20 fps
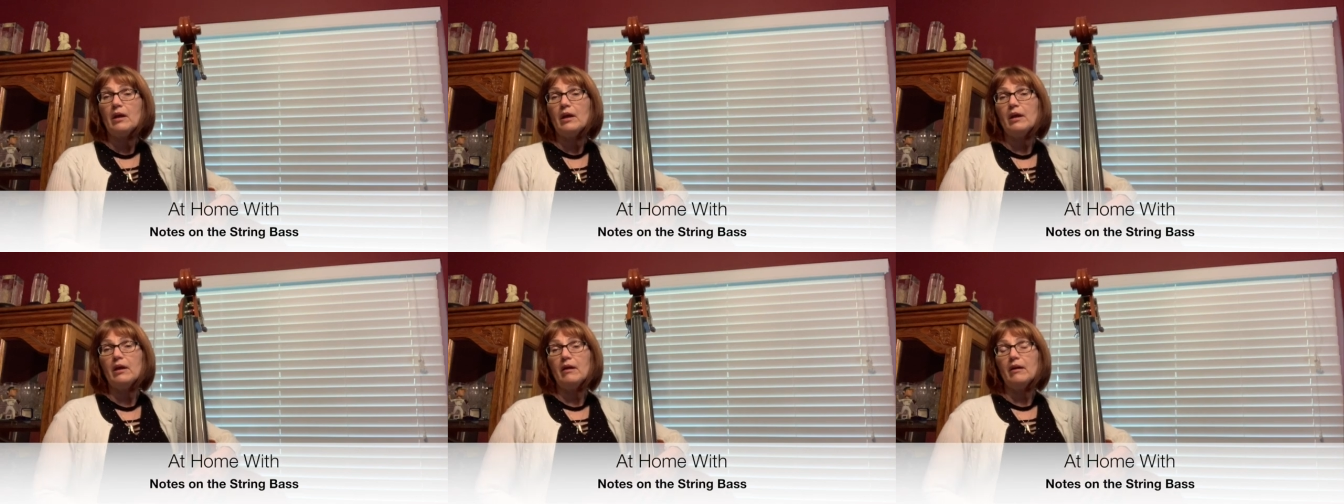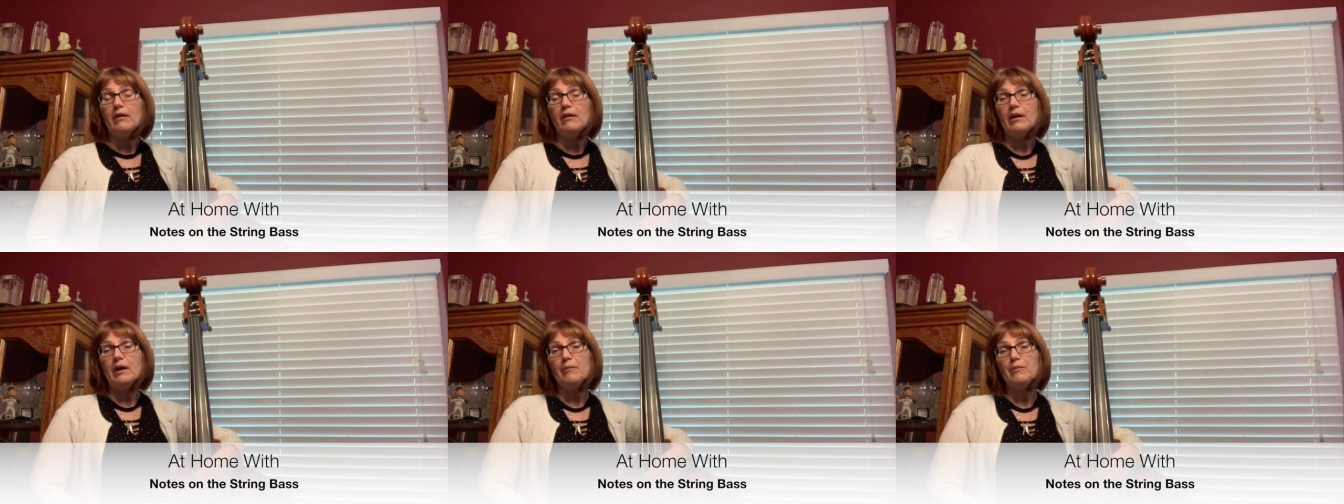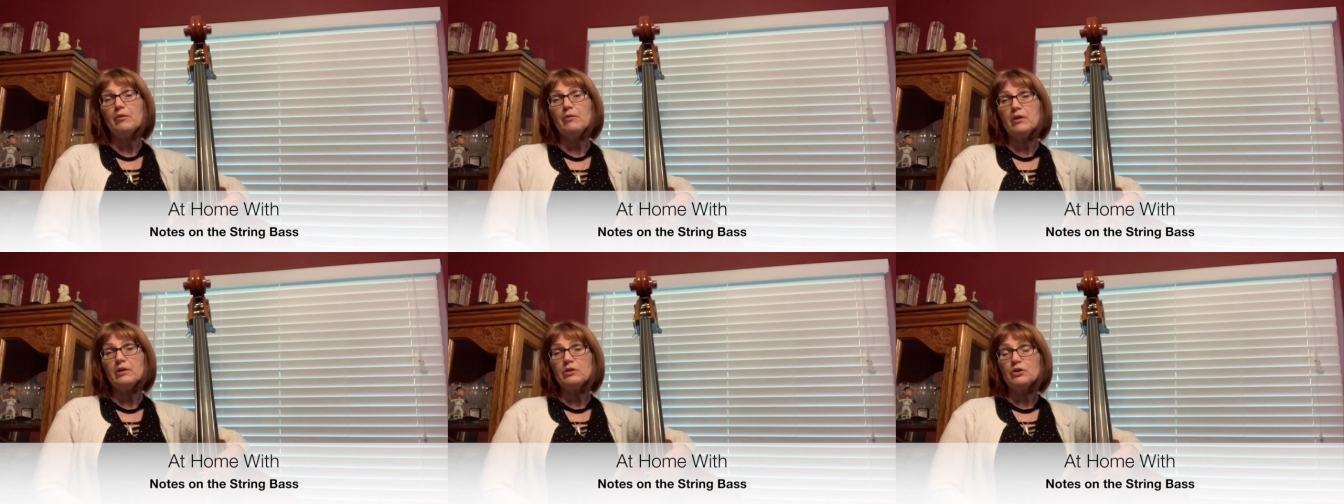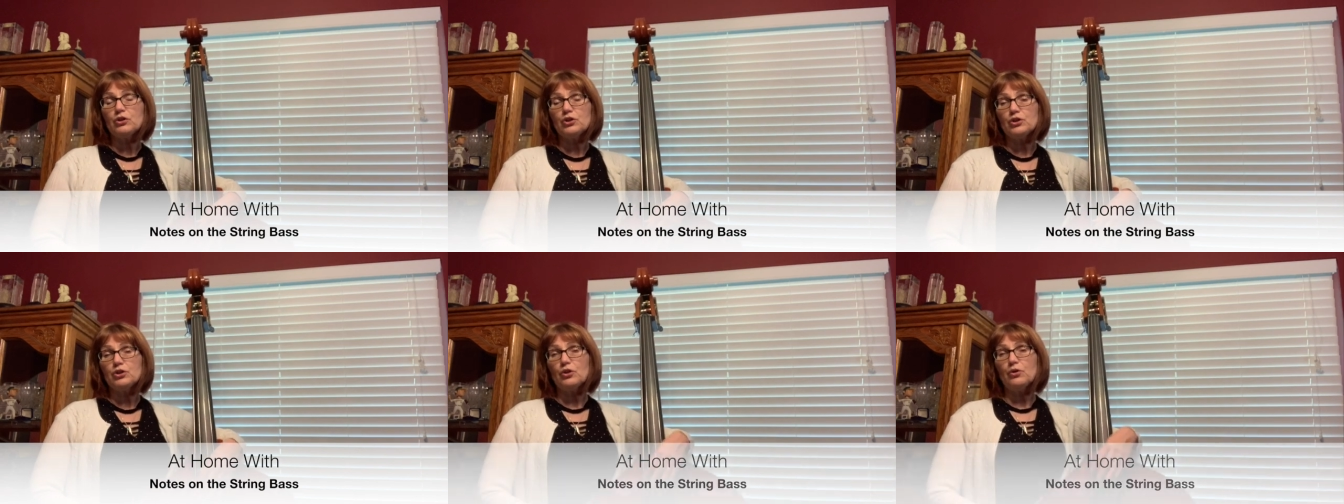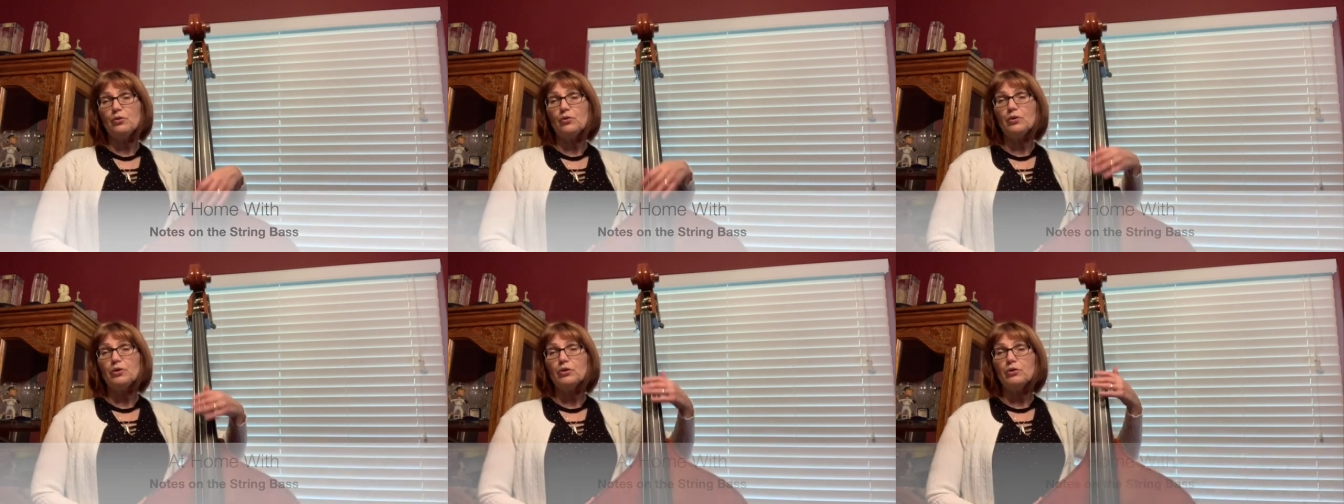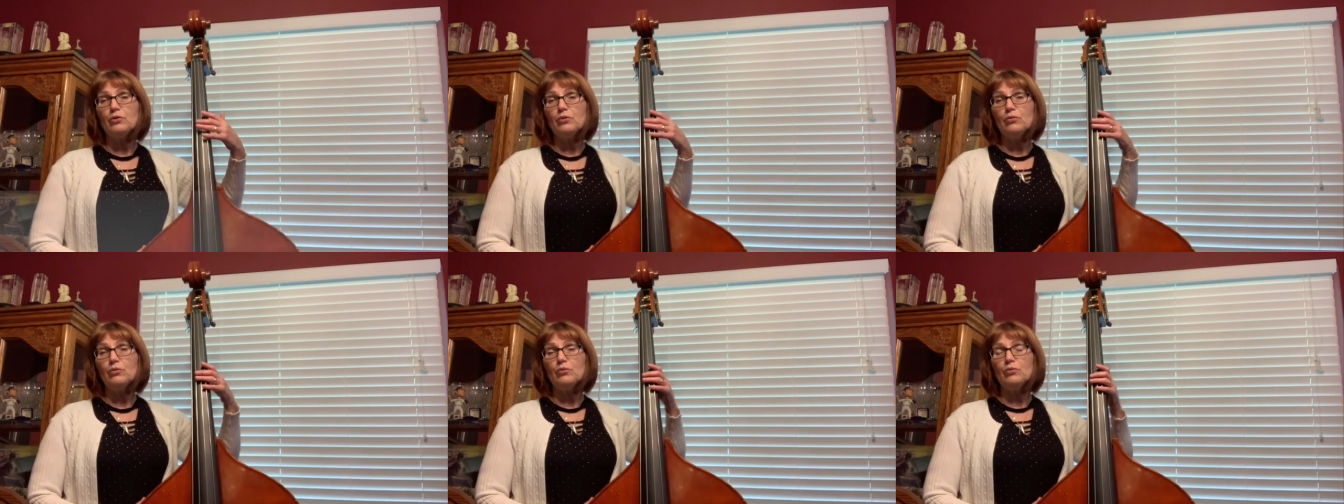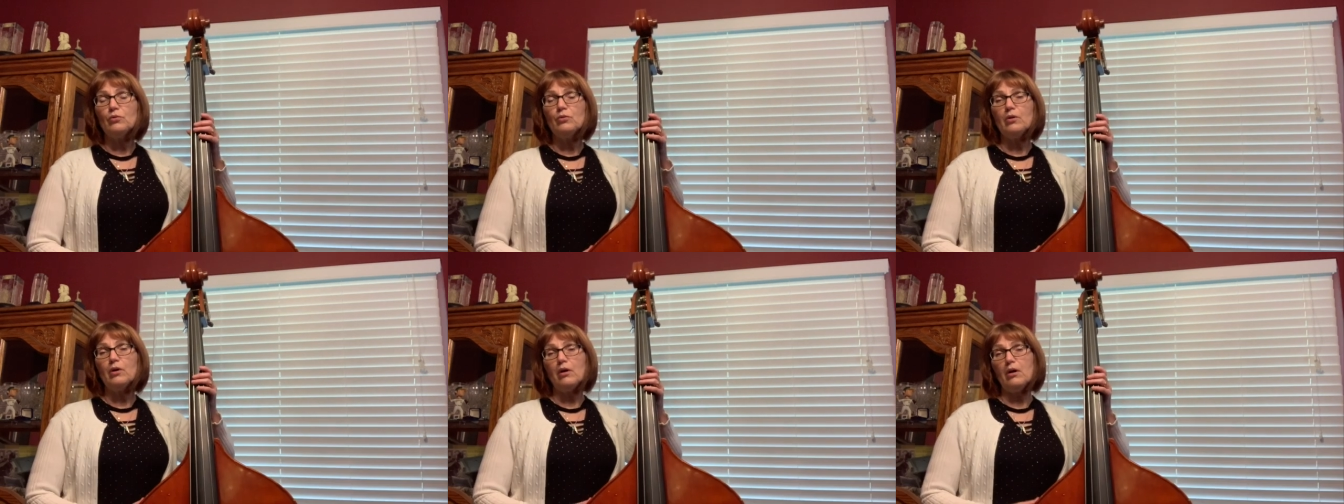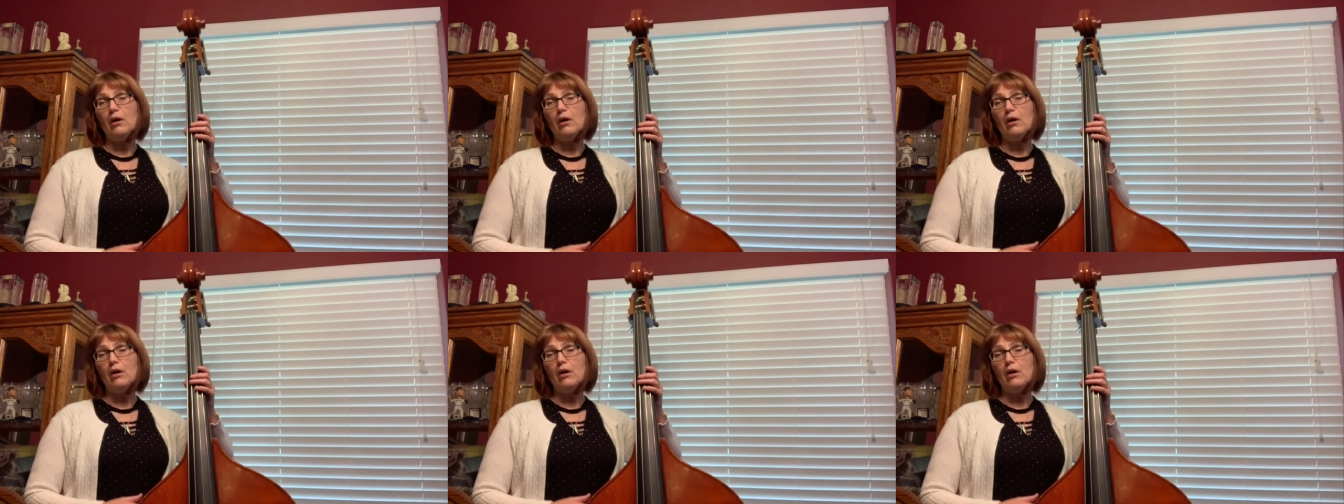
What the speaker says: And I'm going to show you